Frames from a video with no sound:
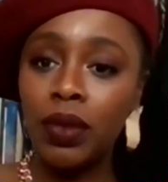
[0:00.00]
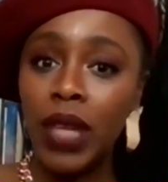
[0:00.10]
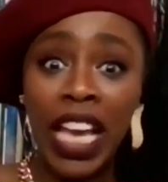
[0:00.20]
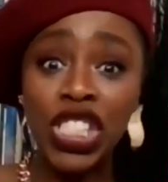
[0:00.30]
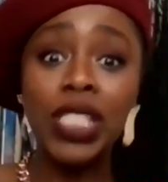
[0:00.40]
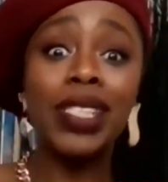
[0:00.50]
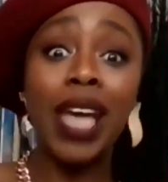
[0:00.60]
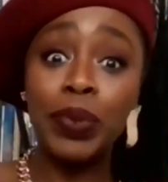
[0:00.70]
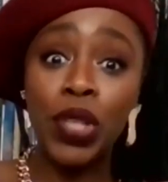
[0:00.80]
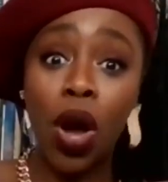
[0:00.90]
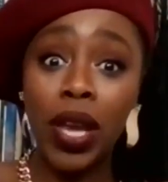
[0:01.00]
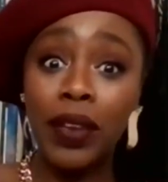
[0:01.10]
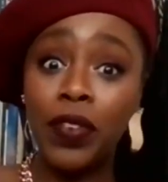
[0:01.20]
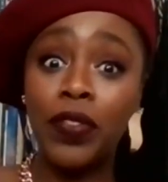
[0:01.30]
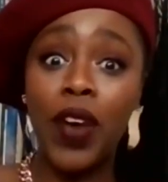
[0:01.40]
and she stopped
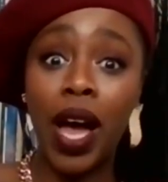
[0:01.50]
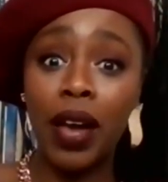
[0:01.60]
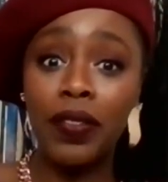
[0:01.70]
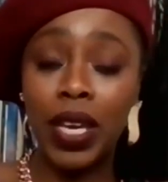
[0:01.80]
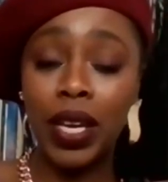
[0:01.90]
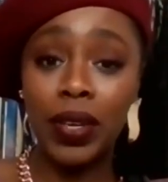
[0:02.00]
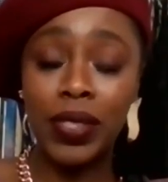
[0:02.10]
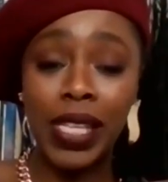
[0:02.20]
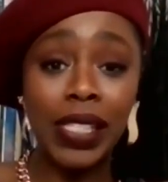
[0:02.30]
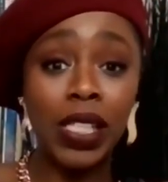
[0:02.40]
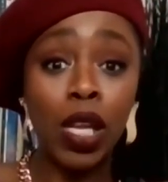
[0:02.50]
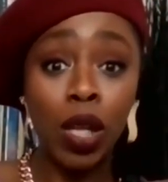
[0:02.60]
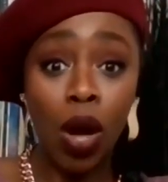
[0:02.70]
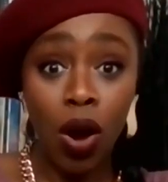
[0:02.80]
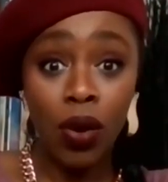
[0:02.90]
talking for 5 years. That's a
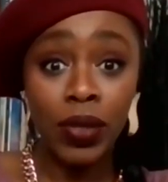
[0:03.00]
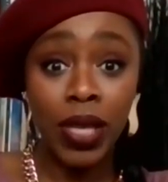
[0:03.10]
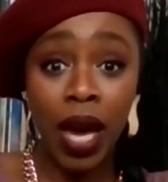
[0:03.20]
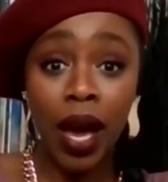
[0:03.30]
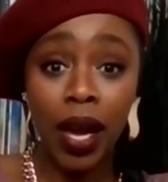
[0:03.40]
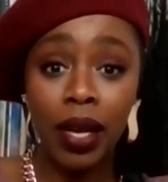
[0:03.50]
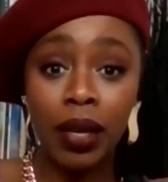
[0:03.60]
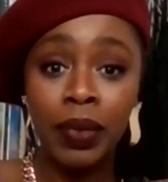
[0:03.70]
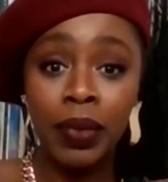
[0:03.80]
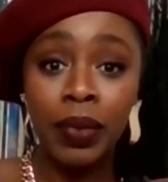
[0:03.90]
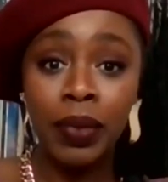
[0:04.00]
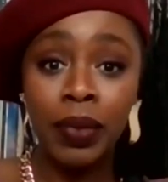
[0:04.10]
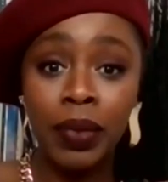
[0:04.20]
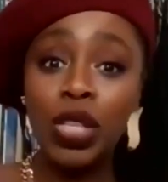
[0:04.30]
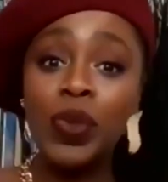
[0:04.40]
long time.
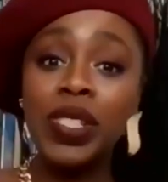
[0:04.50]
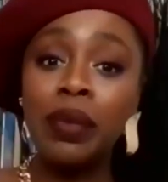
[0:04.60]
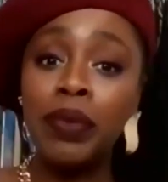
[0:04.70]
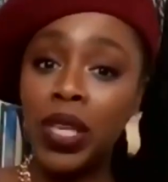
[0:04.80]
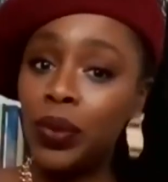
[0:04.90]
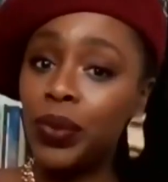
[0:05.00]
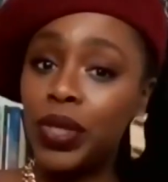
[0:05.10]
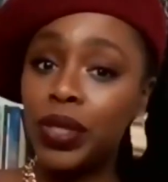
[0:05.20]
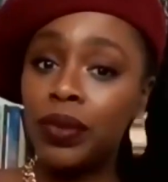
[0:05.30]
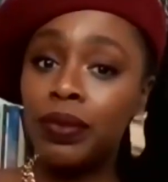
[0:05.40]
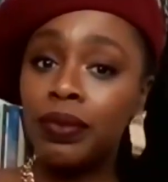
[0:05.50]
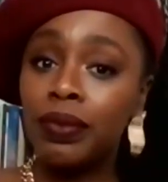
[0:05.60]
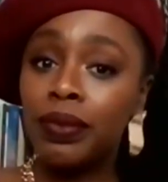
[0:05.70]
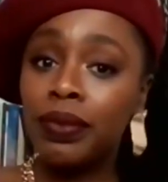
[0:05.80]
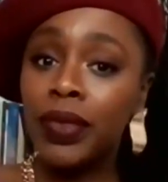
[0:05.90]
She was a mute.
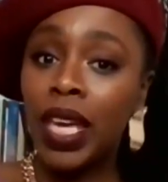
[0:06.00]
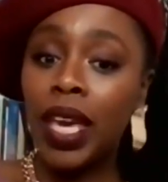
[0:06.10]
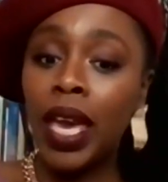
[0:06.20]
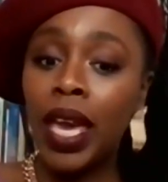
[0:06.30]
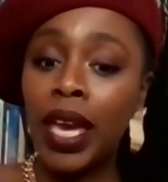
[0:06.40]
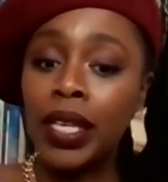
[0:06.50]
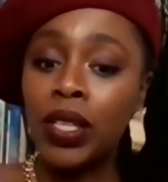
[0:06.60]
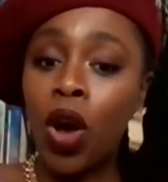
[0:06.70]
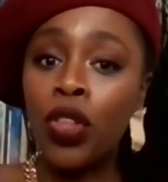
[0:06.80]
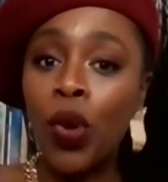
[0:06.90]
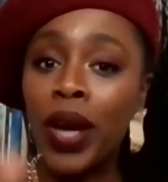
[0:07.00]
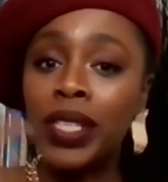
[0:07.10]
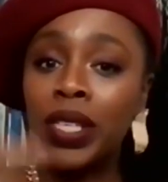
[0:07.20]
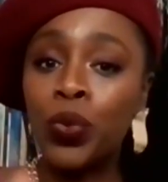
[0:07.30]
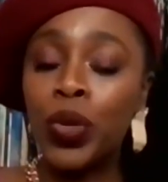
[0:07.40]
And although I
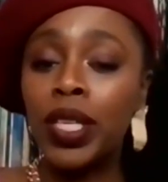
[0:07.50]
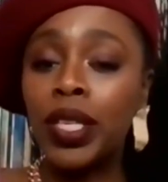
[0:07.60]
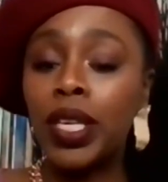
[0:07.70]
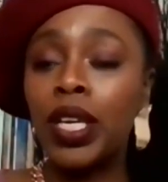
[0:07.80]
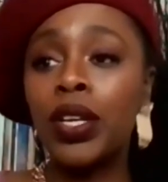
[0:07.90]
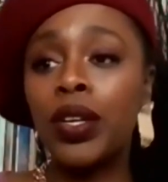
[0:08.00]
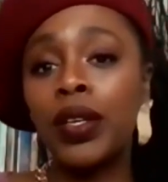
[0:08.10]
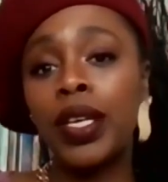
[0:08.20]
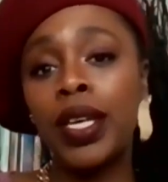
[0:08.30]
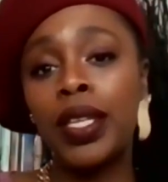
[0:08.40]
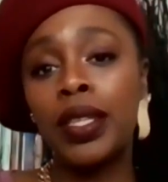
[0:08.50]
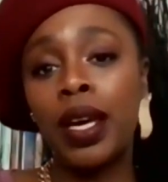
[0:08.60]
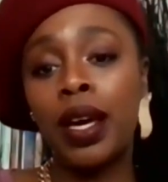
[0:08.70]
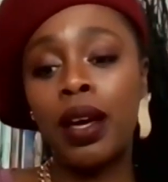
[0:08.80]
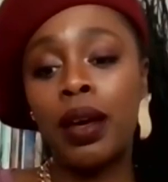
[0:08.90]
didn't read it here in
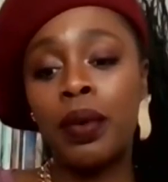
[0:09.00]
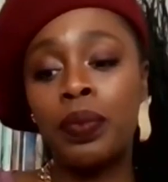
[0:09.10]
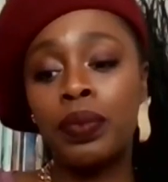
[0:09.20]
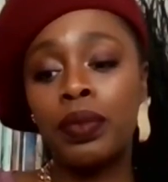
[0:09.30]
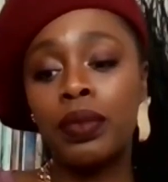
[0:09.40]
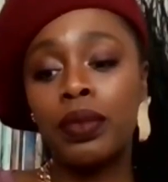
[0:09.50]
her